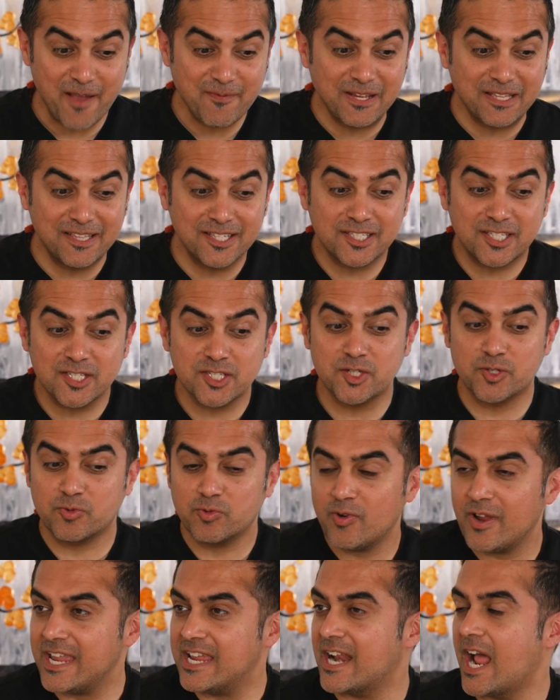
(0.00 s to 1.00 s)
I mean, this is
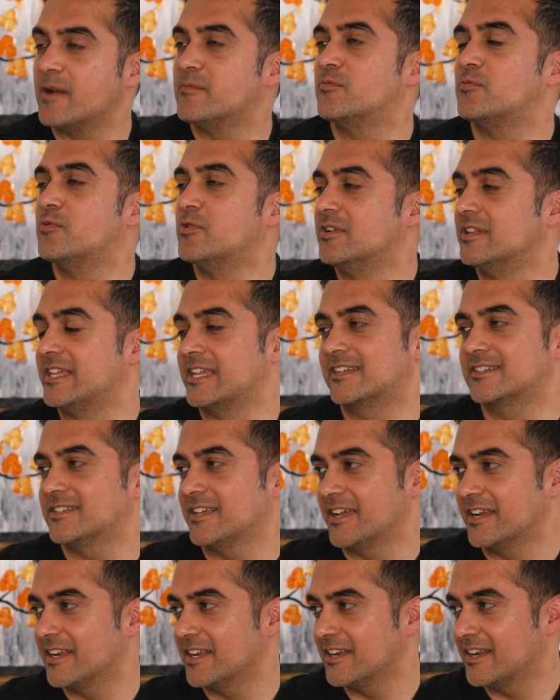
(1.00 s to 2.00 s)
great. I'm really
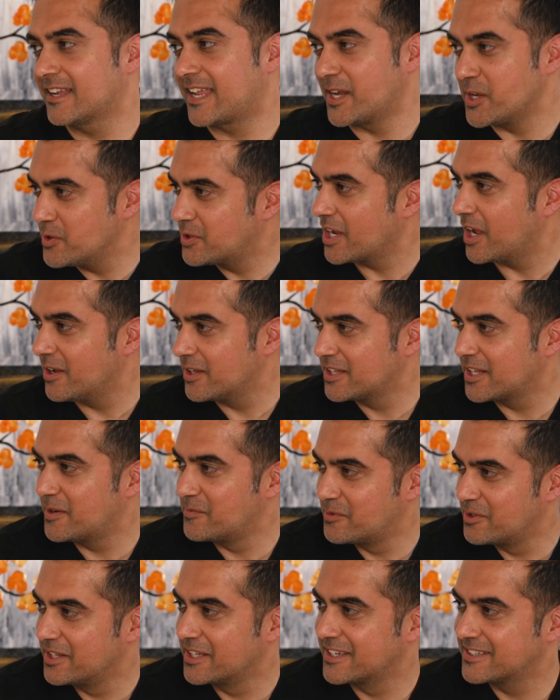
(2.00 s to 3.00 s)
excited. Can you tell that
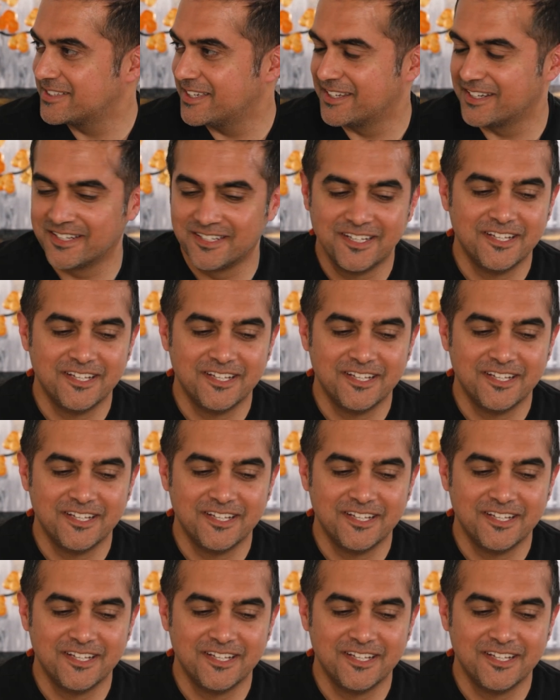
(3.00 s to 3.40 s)
I'm really excited?